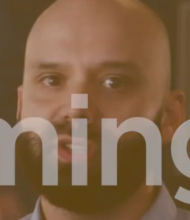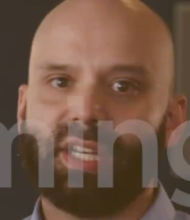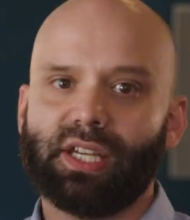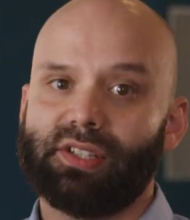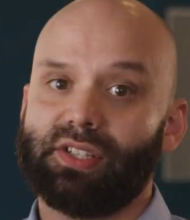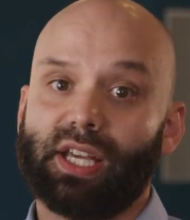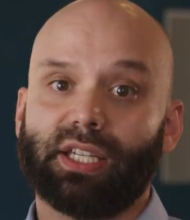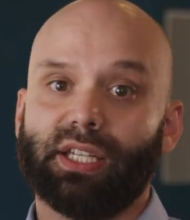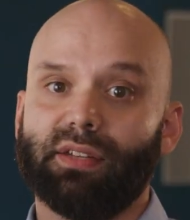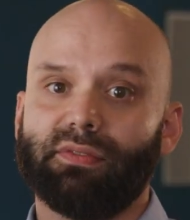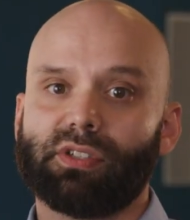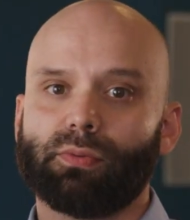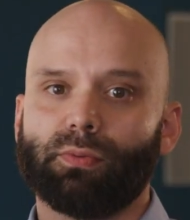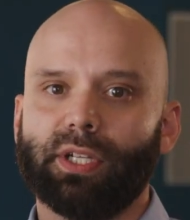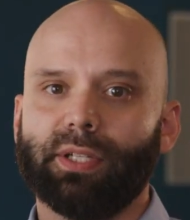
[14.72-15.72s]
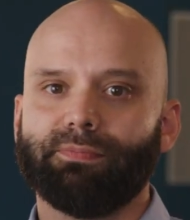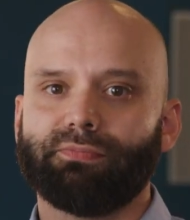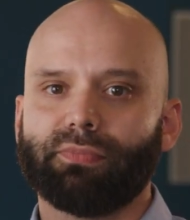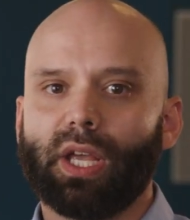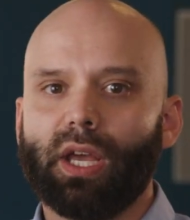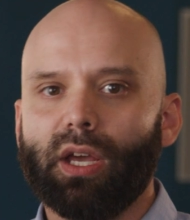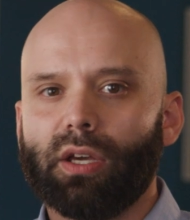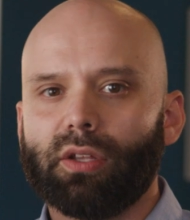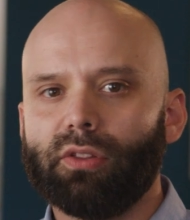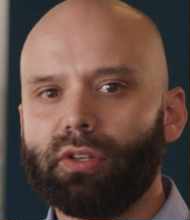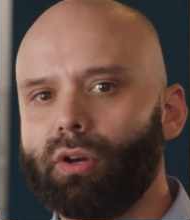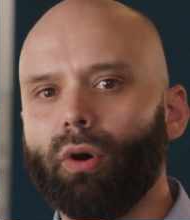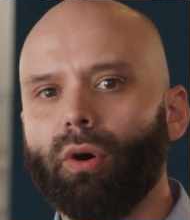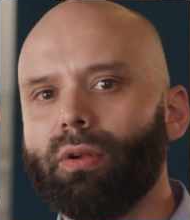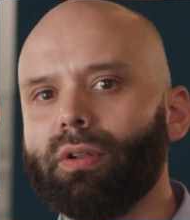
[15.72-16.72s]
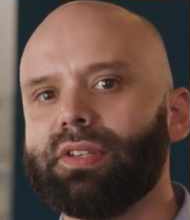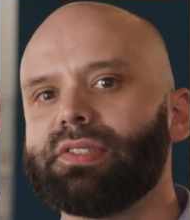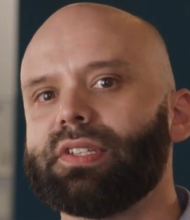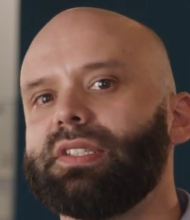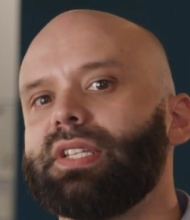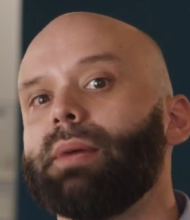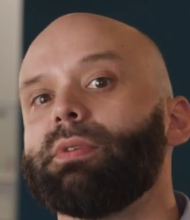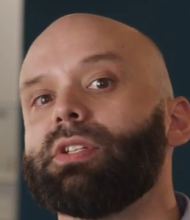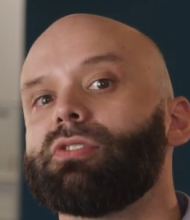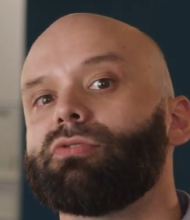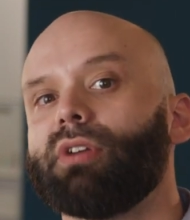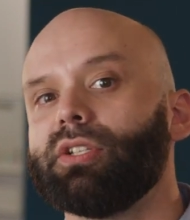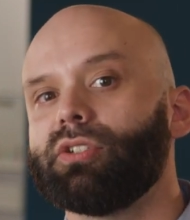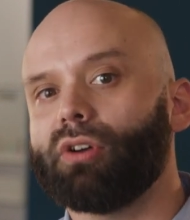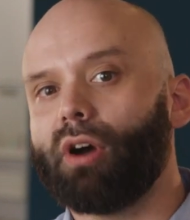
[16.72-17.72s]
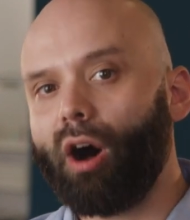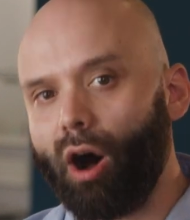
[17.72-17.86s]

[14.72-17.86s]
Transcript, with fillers: the executive suite. The goal is to demonstrate to